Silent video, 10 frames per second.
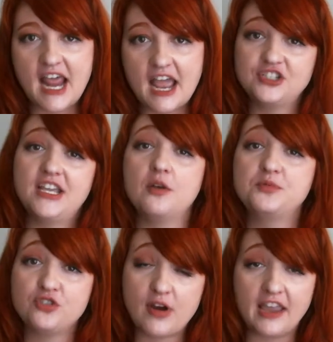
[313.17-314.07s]
actually
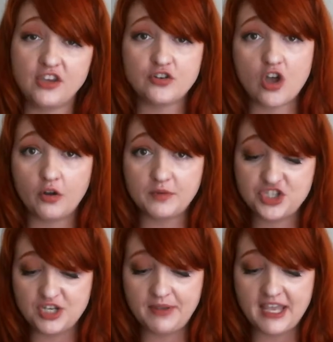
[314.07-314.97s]
helps track your dog with
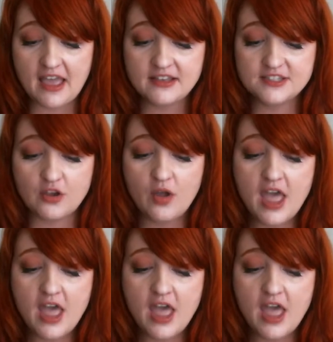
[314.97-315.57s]
GPS. So